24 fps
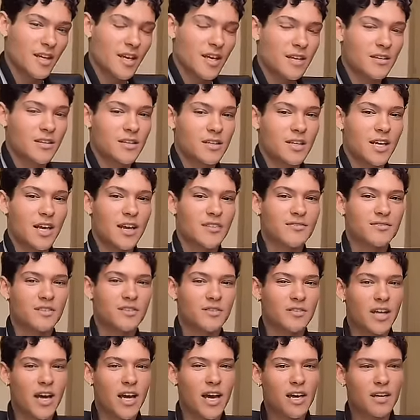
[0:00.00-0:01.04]
And the day
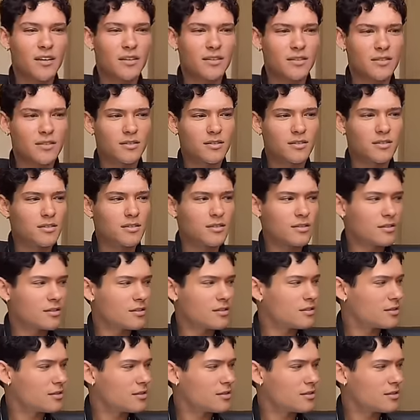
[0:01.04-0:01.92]
after that,